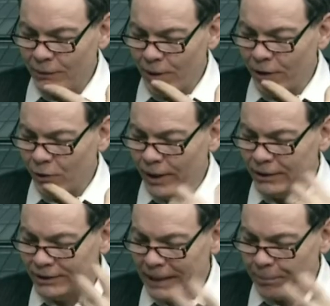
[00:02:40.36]
they want to create
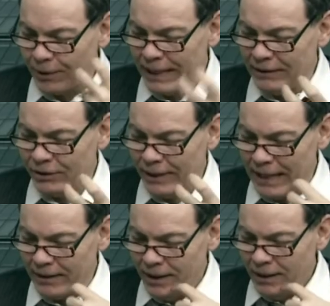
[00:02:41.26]
a separate
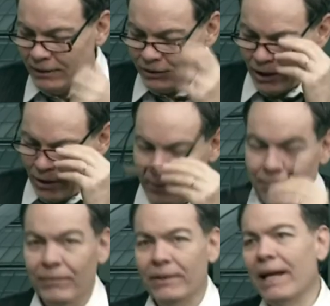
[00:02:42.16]
internet.
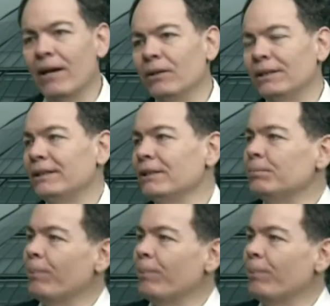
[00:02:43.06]
So now, is this